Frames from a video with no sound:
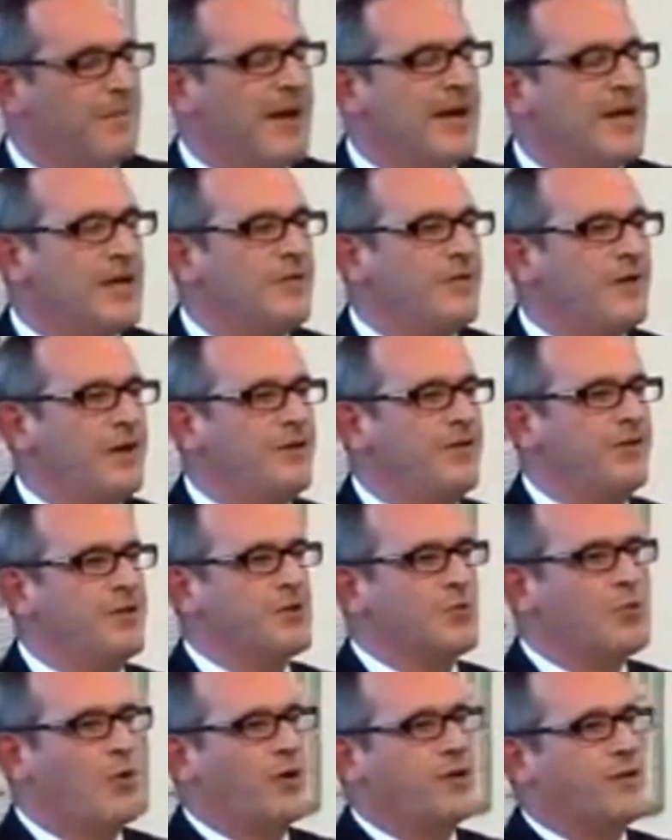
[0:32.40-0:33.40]
The Bank of
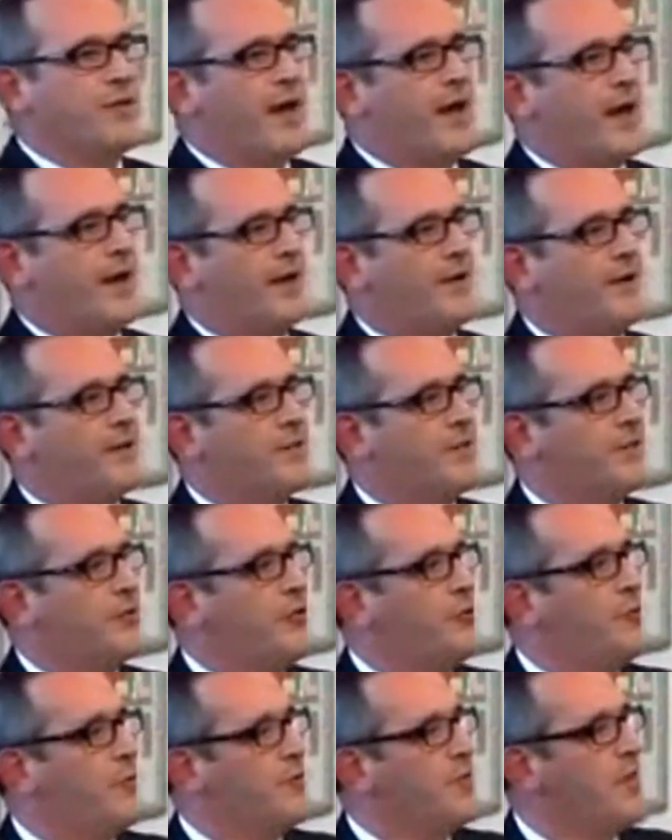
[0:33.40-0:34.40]
England has one target, it's a
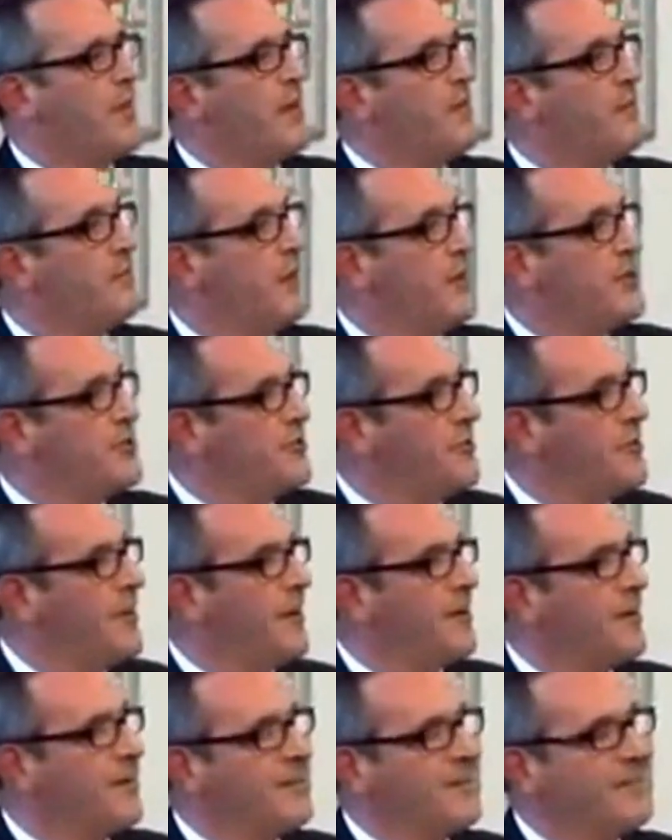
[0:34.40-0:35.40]
2% inflation
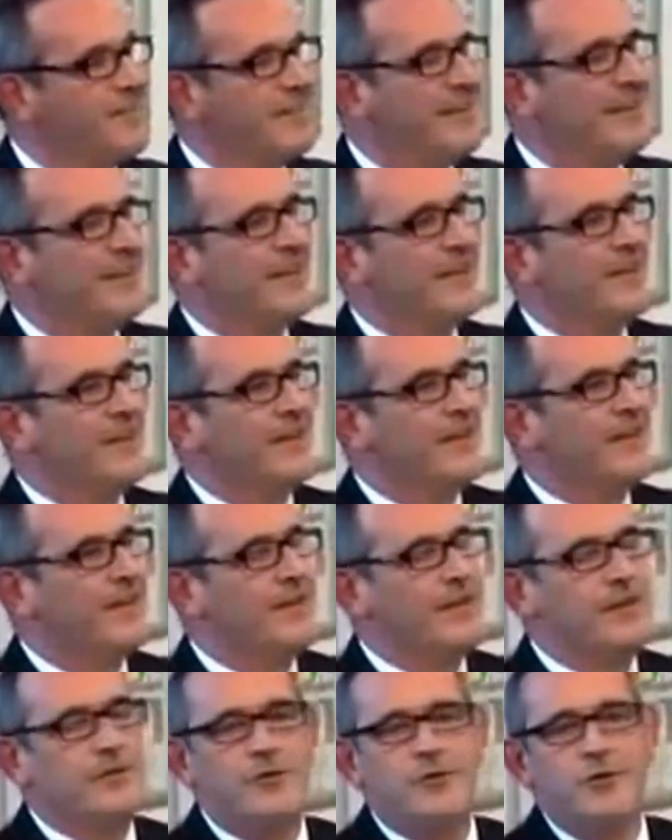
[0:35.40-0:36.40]
target.
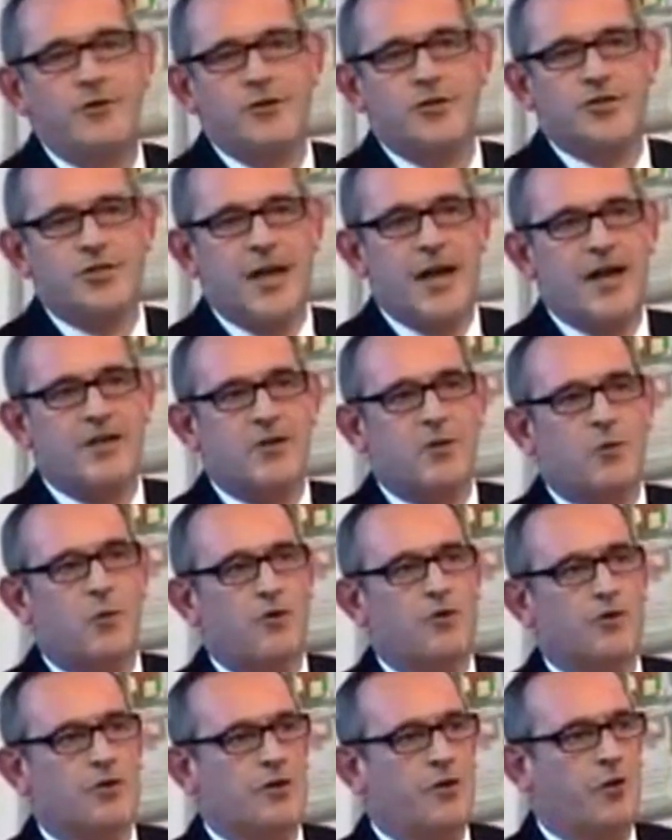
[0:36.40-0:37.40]
They do not set or
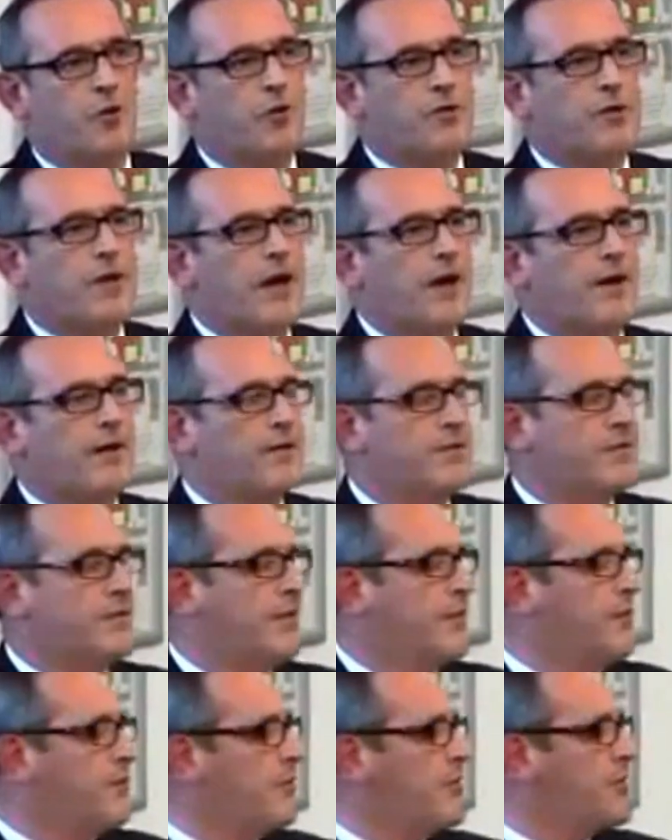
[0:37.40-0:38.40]
work to growth
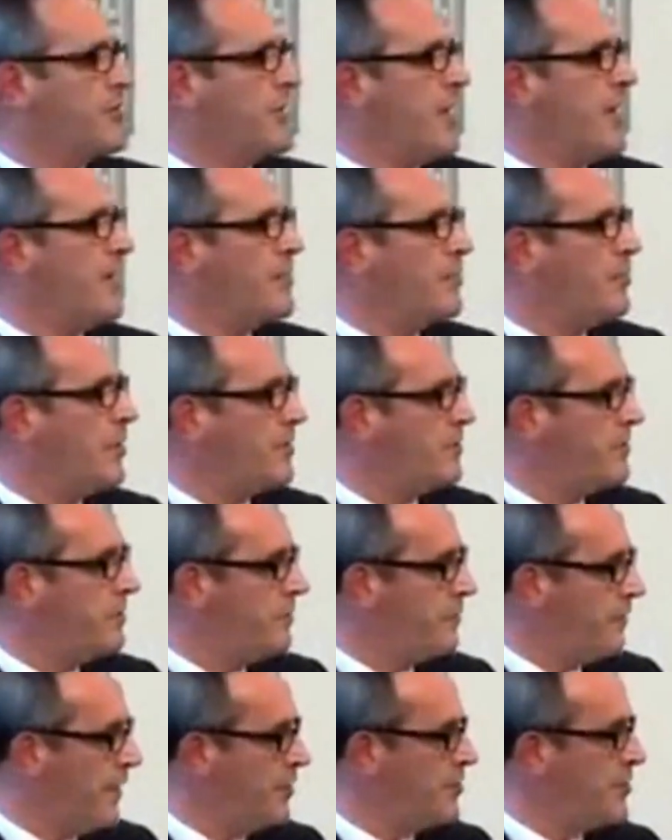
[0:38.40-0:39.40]
targets, they do not set or work
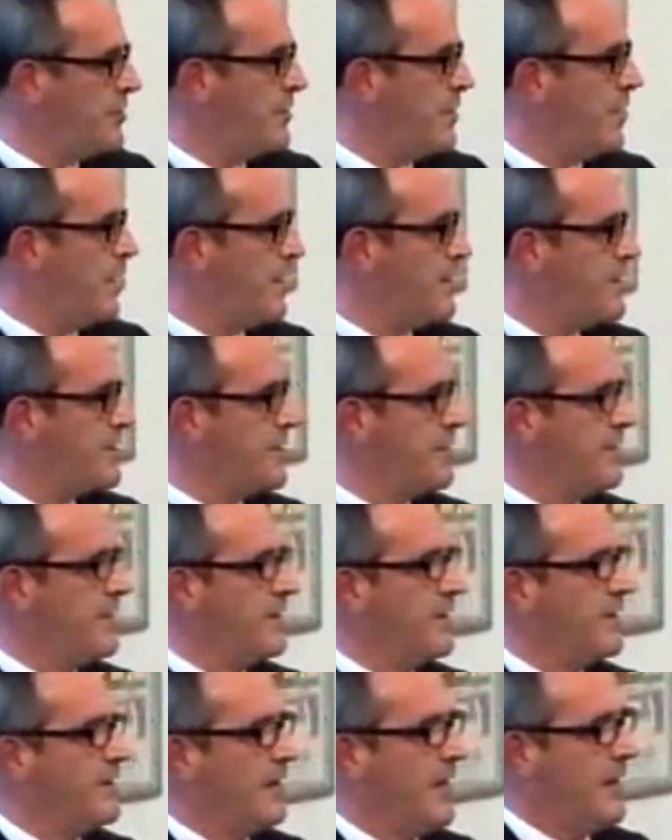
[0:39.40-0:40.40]
to inflation targets,
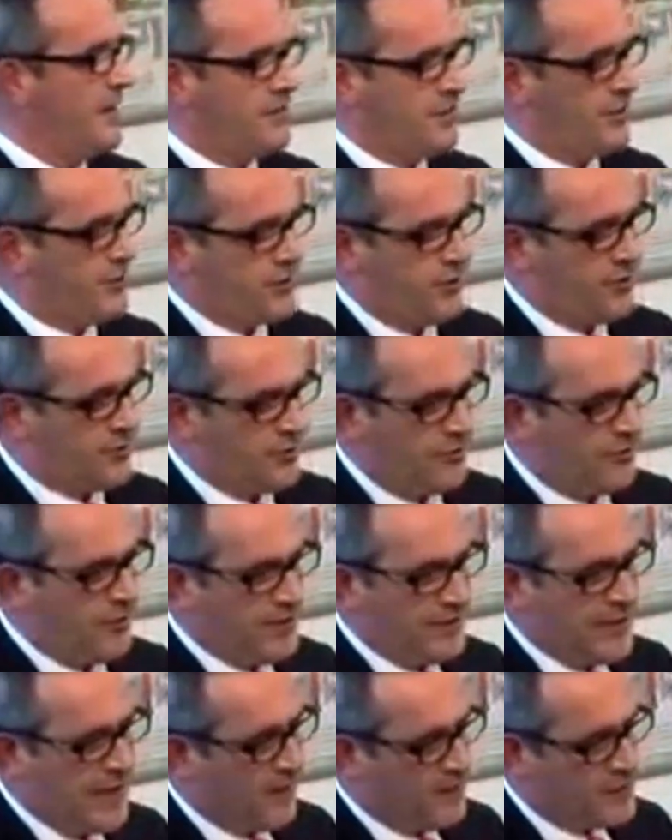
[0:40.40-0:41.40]

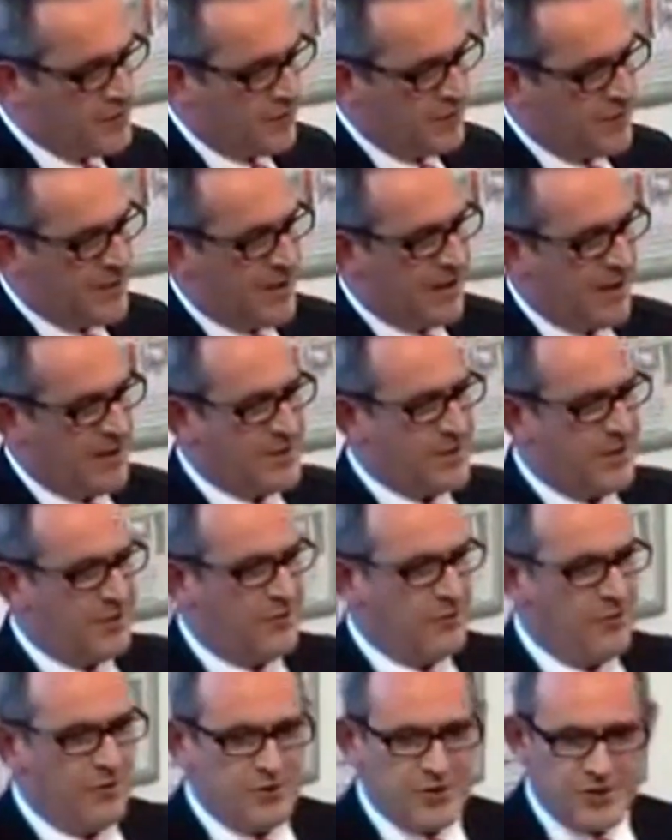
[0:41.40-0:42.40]
deficit targets,
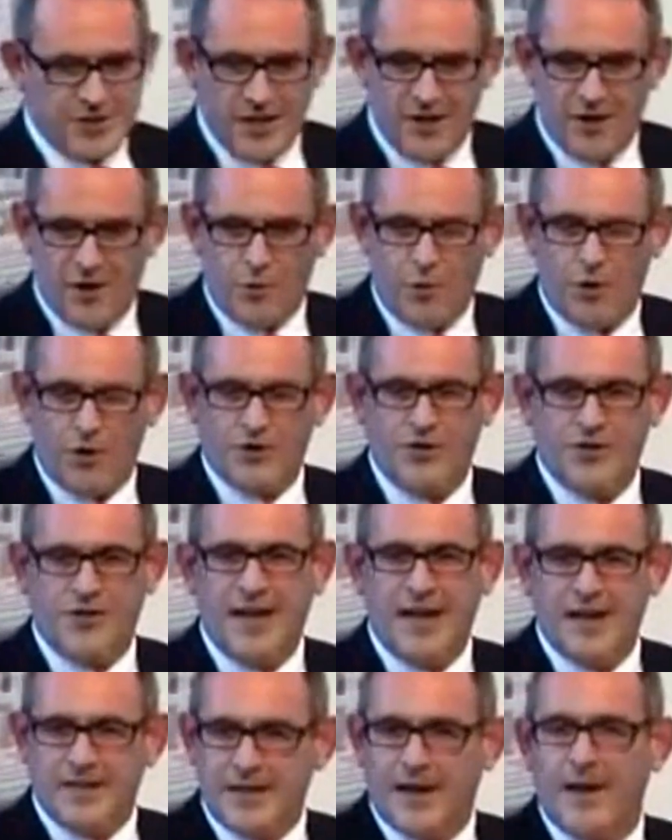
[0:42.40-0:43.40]
they do not set or work
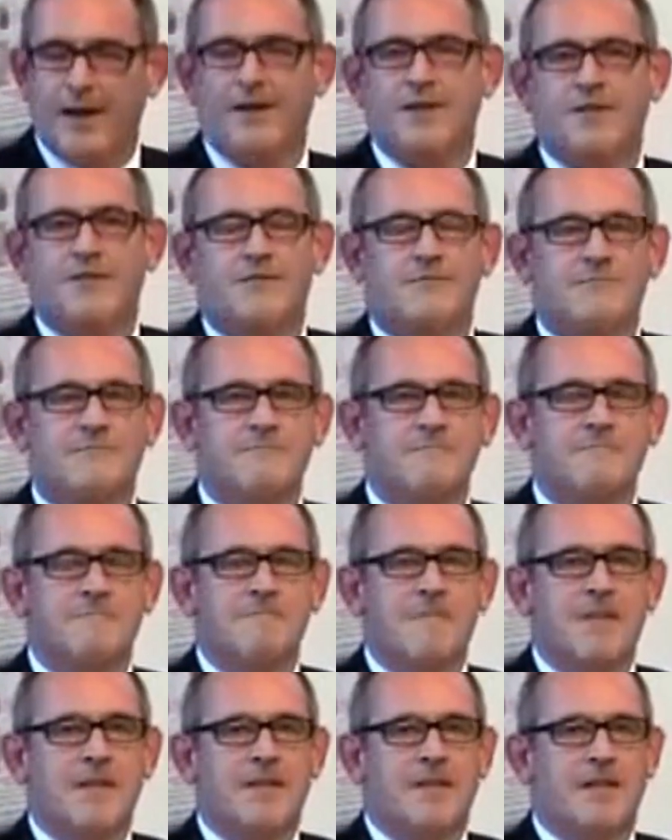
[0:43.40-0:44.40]
to debt targets.
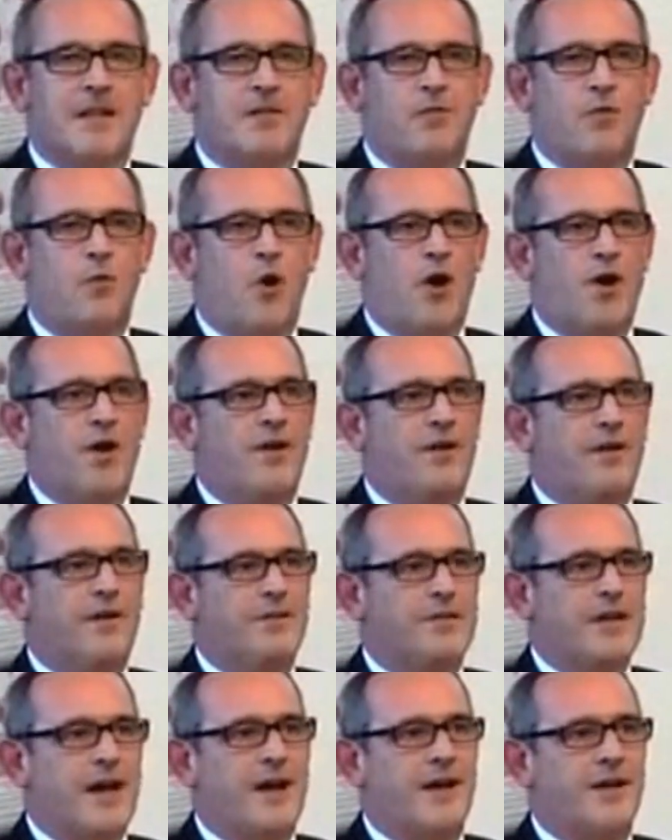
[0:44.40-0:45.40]
They have
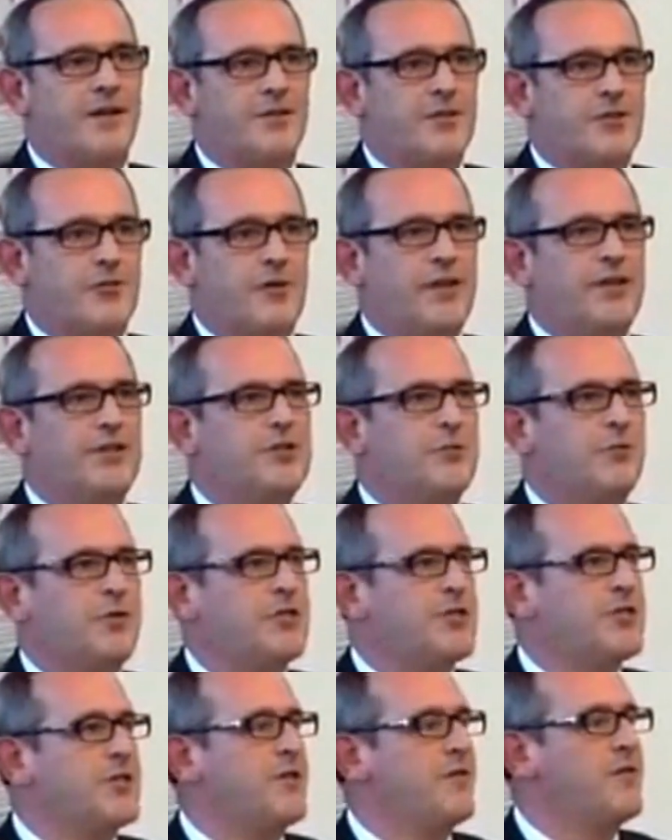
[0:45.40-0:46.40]
one target to reach,
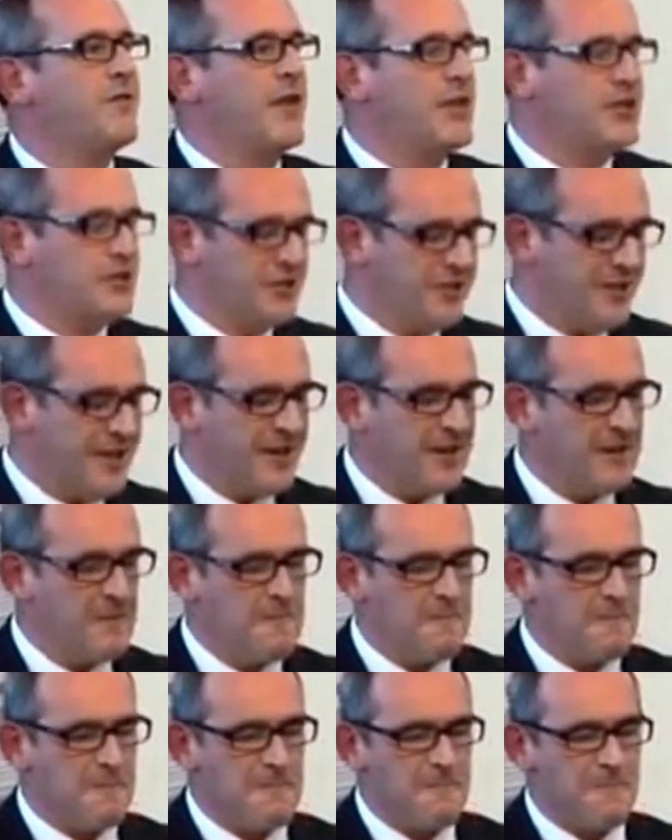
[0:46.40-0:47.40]
which is an inflation
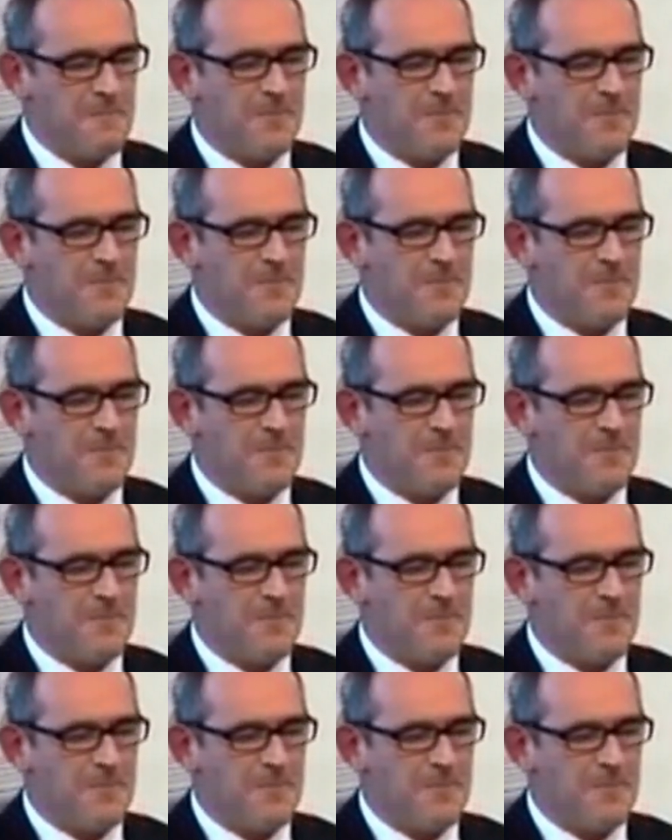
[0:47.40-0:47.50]
target.